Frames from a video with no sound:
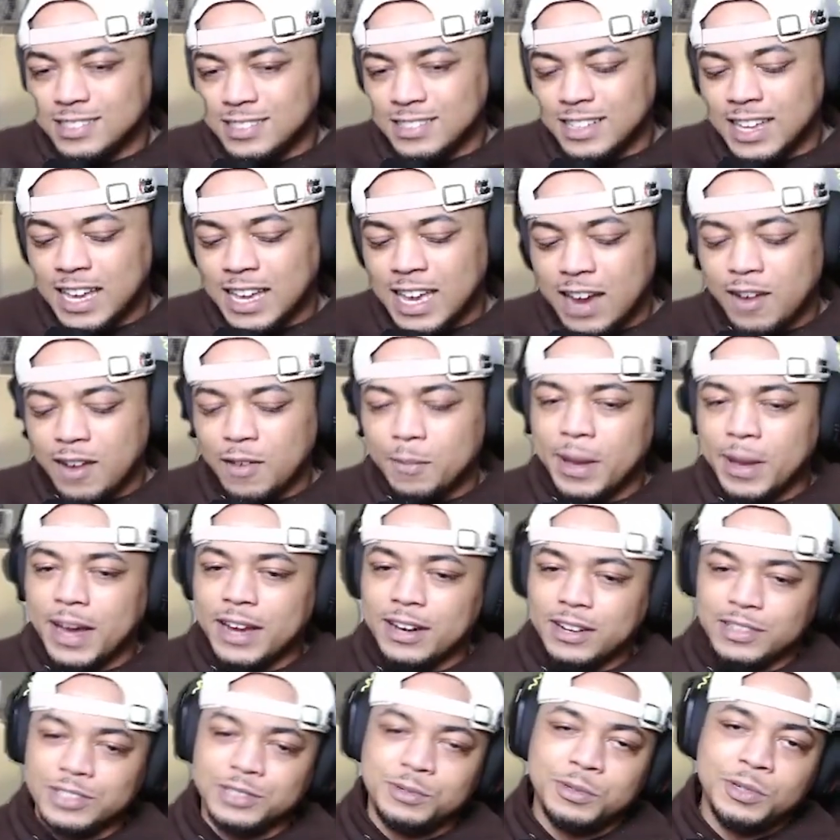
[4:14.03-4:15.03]

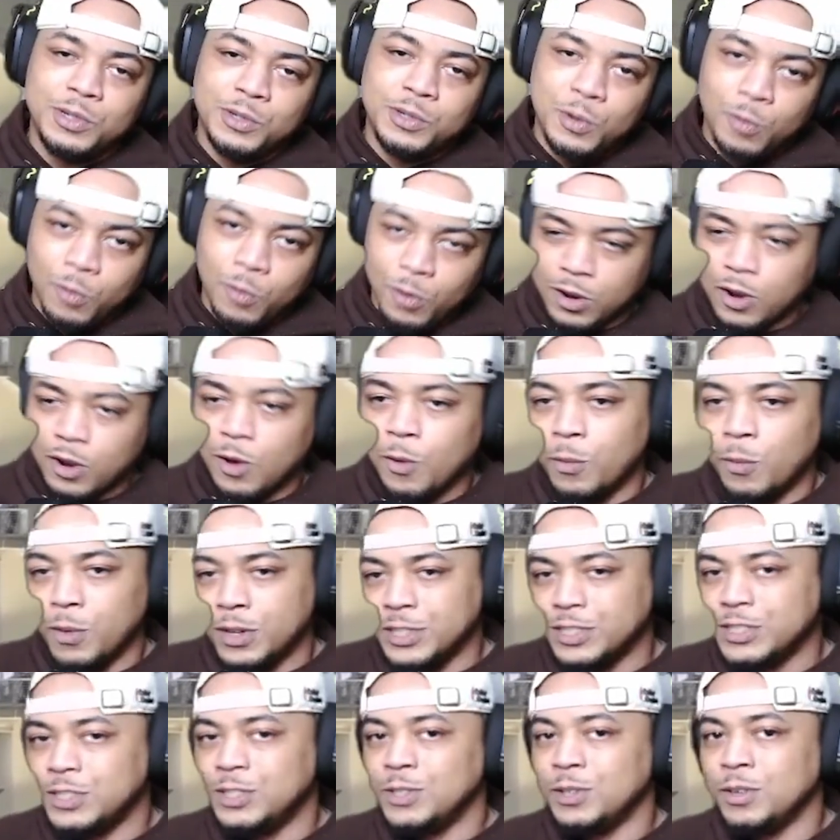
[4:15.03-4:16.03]
everybody knows when you're doing
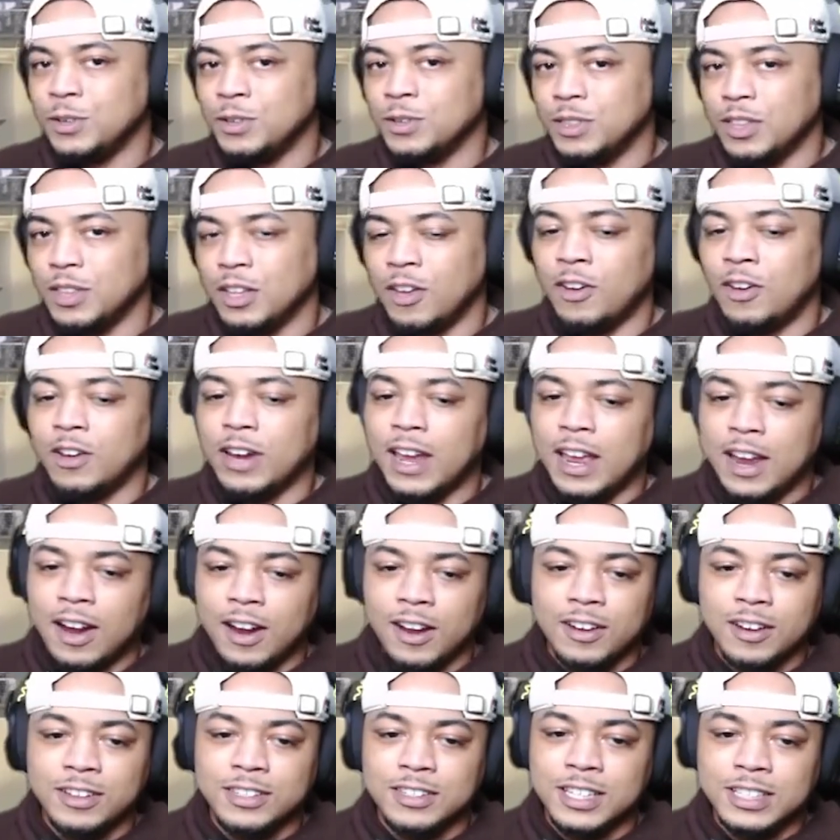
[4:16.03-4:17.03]
one-on-ones, you're doing on
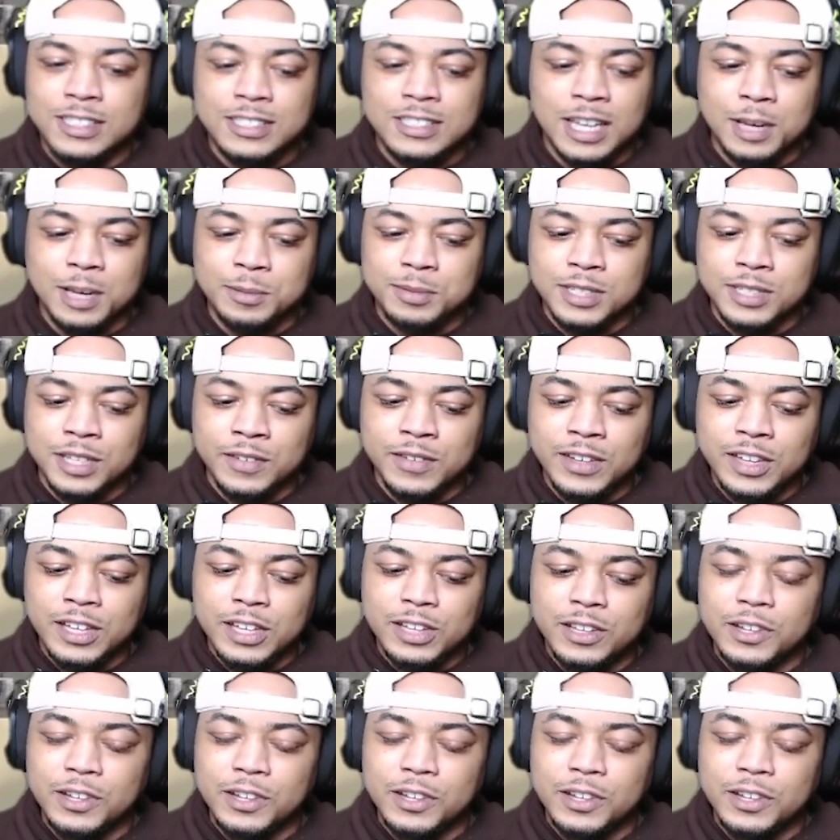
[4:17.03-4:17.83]
air, this type of stuff.